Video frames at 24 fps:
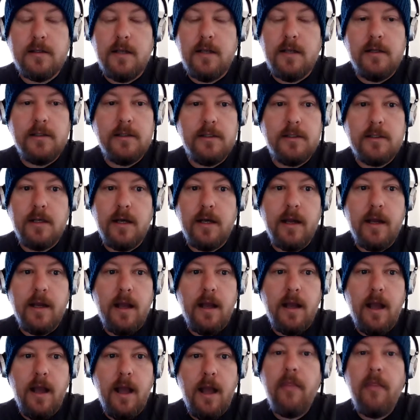and it's just like,
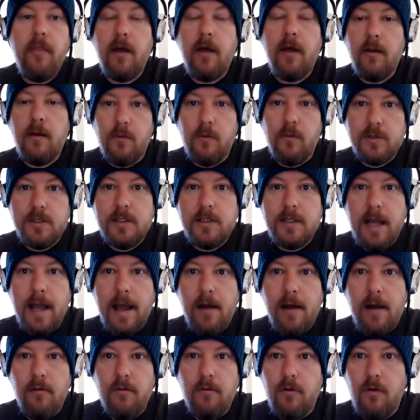and that number was
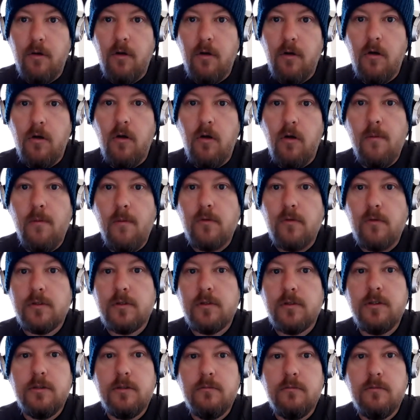down almost
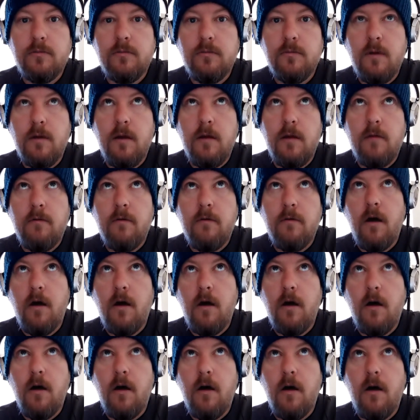
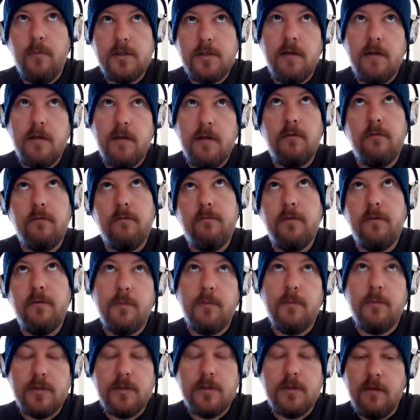100% or
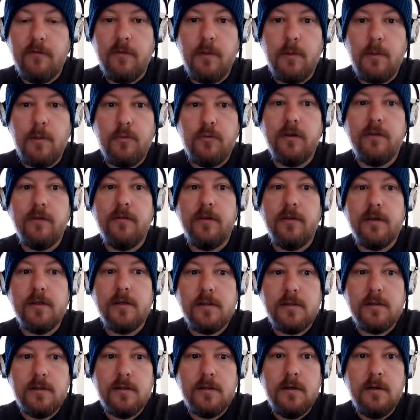50% from the
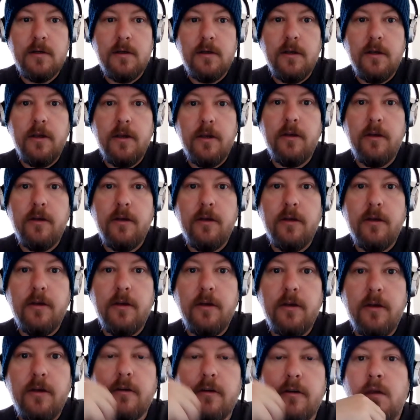previous year.
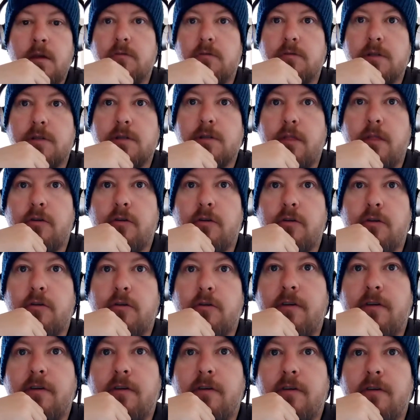It was like
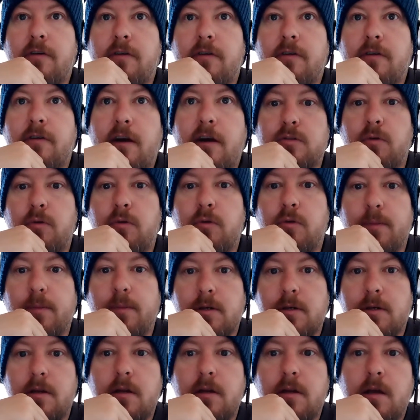35% to
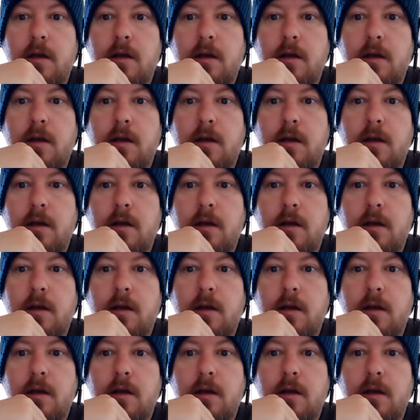20%.